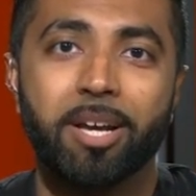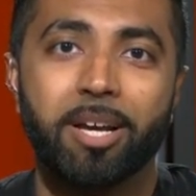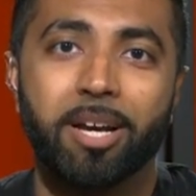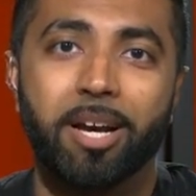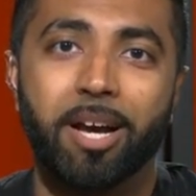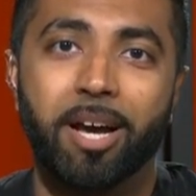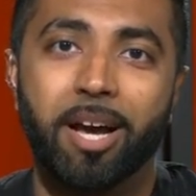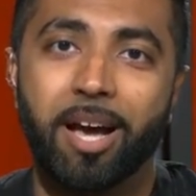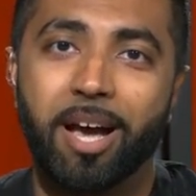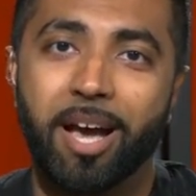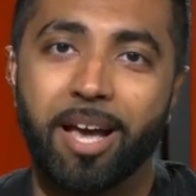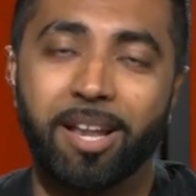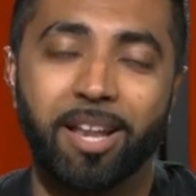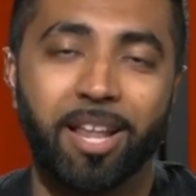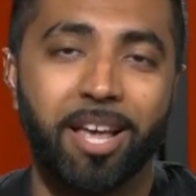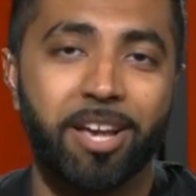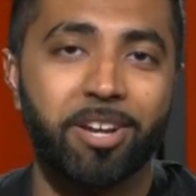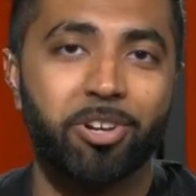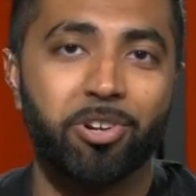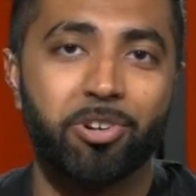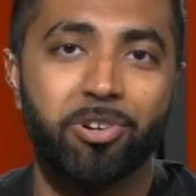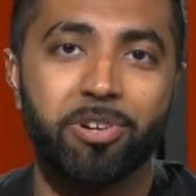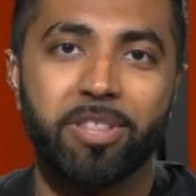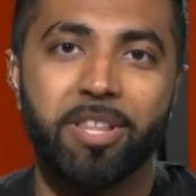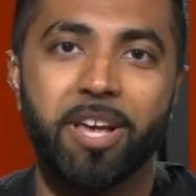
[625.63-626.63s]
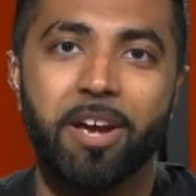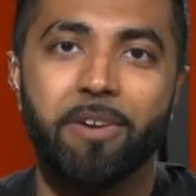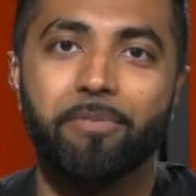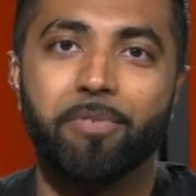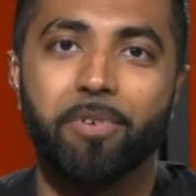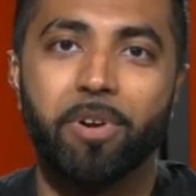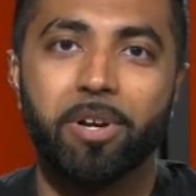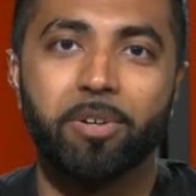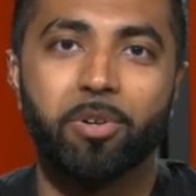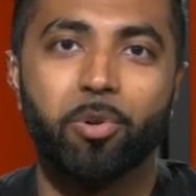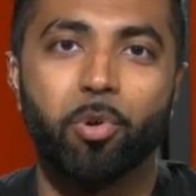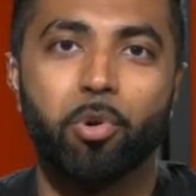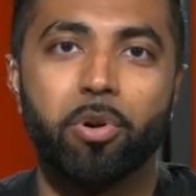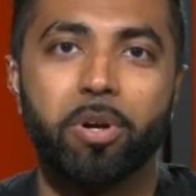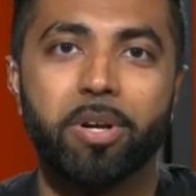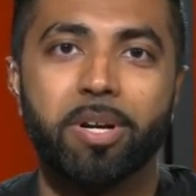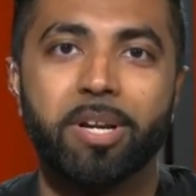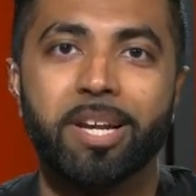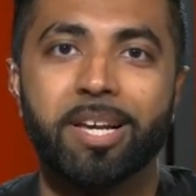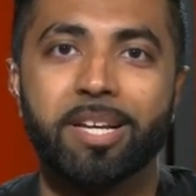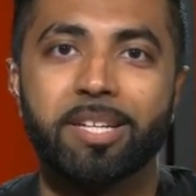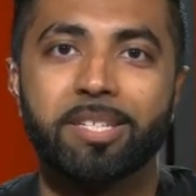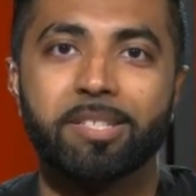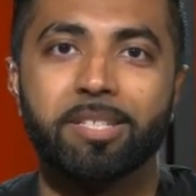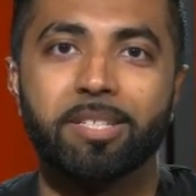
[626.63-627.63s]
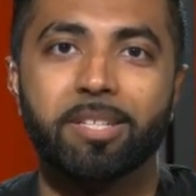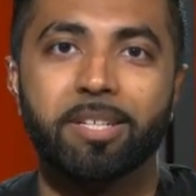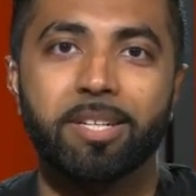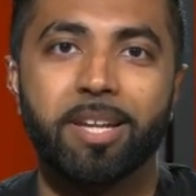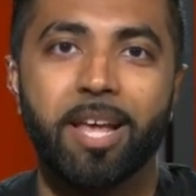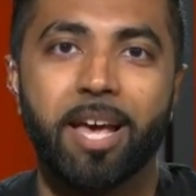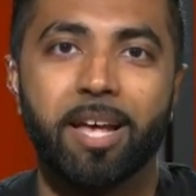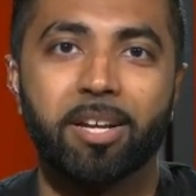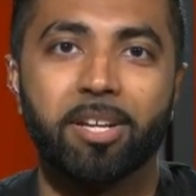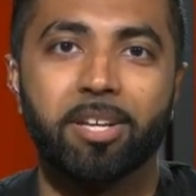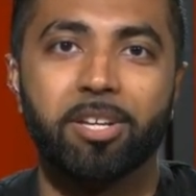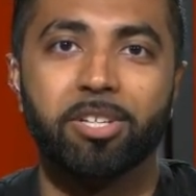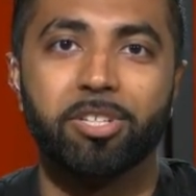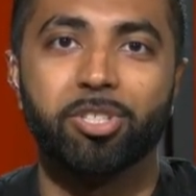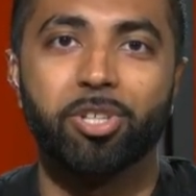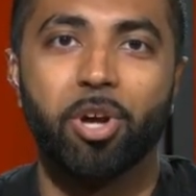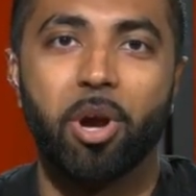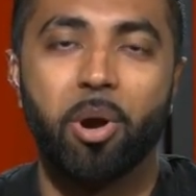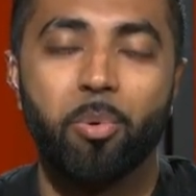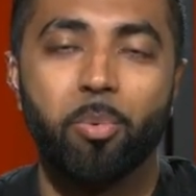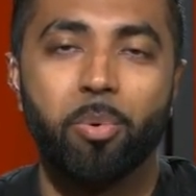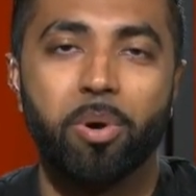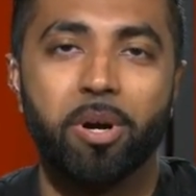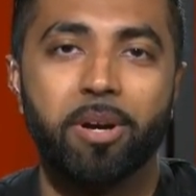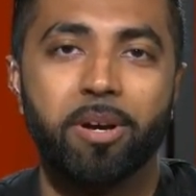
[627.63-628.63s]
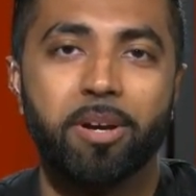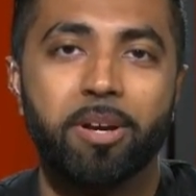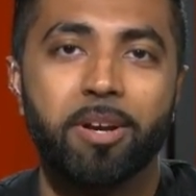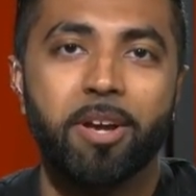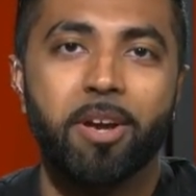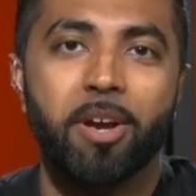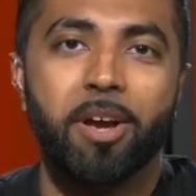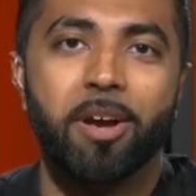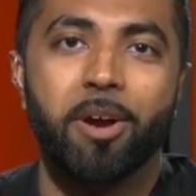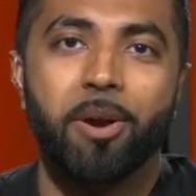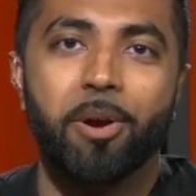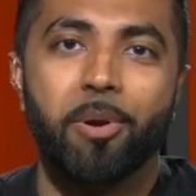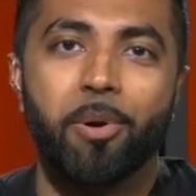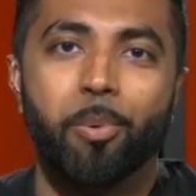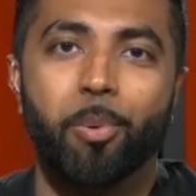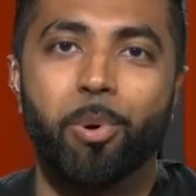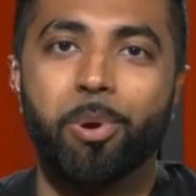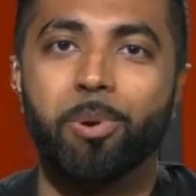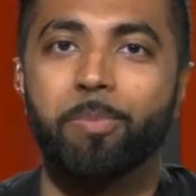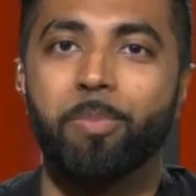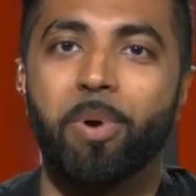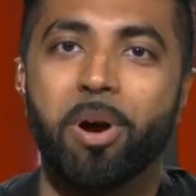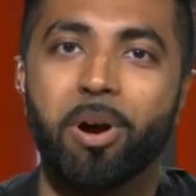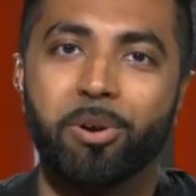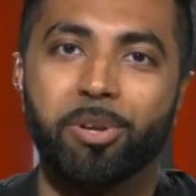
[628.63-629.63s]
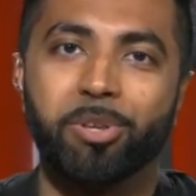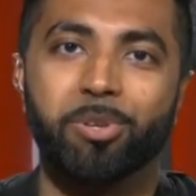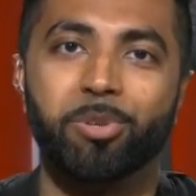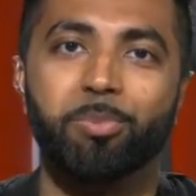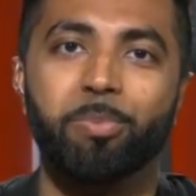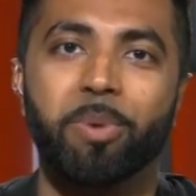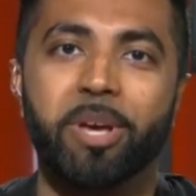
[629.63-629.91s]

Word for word: Uh, I like her in that front court next to Natalie Achonwa. What about